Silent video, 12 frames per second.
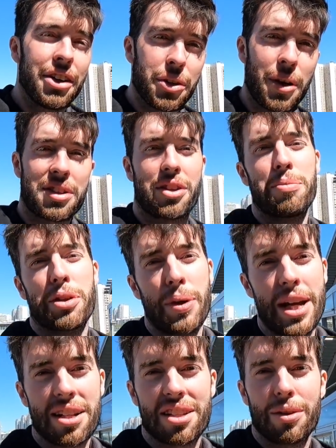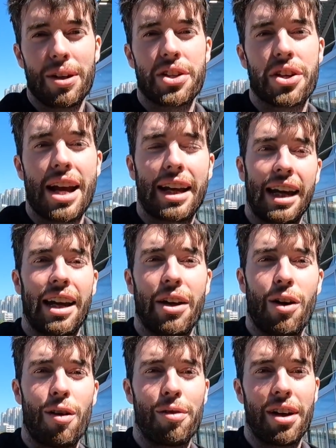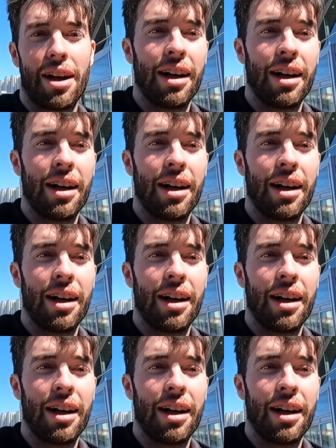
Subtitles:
doing some tweaks to it, checking it over,